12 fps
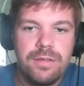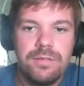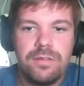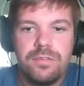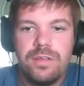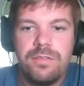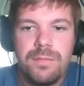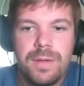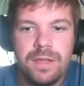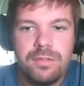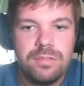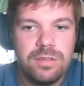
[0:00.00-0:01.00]
for safer
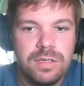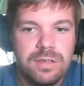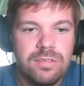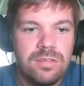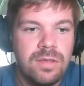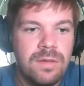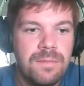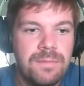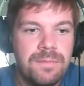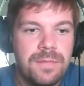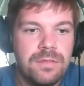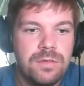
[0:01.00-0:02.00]
pass leads
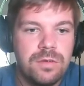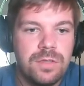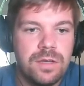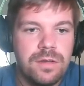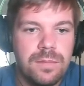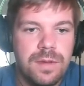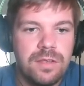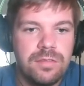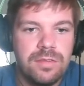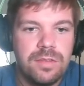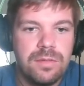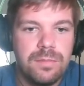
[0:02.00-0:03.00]
to allowing to pass
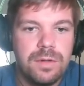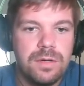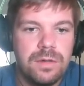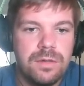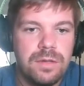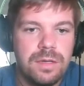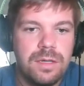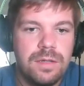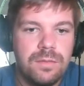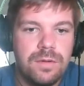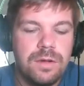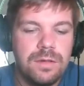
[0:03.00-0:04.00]
lead the ball
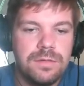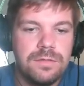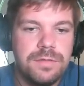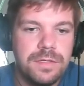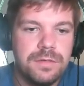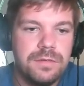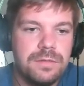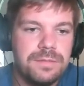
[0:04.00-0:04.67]
anywhere on the field.